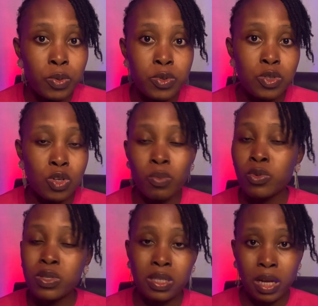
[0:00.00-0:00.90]
Some use
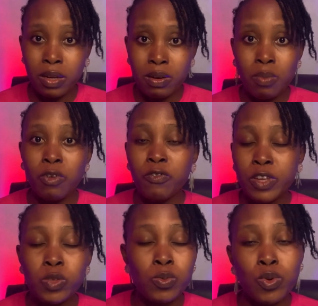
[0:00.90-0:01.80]
Telegram, but
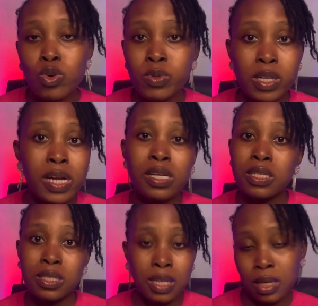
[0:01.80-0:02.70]
Facebook groups is actually the
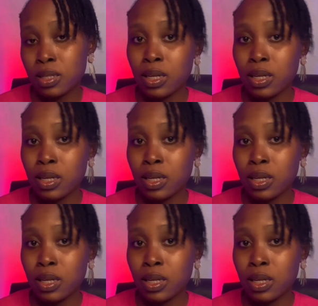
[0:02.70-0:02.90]
standard,